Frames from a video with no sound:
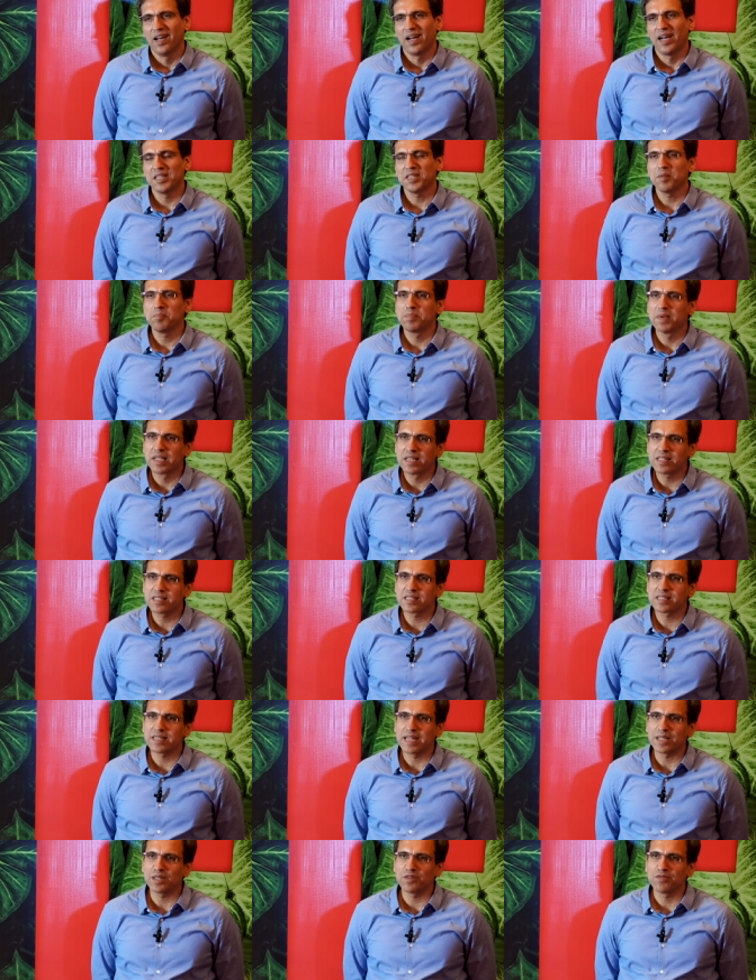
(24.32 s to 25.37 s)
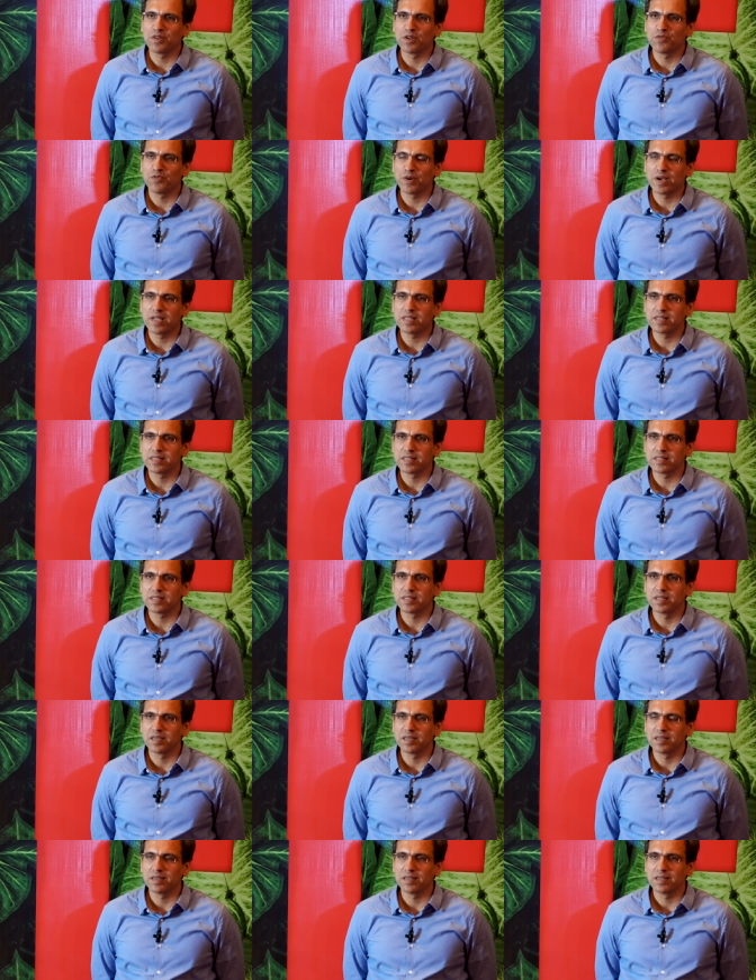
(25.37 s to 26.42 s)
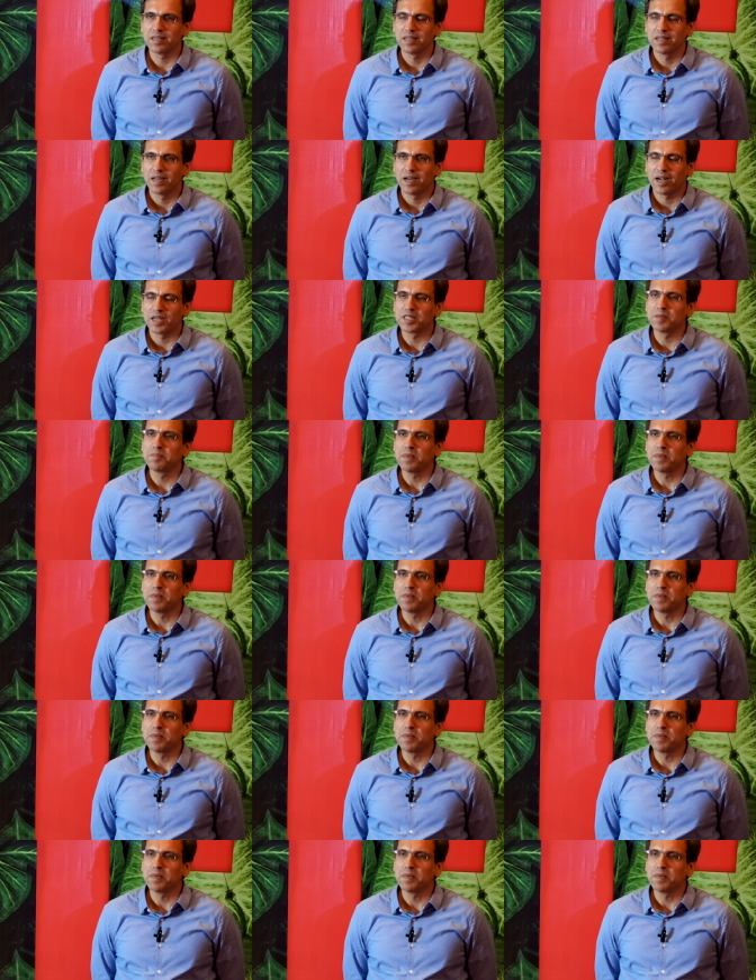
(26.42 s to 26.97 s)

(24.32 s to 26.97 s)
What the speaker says: I think the biggest strength of InfoEdge is are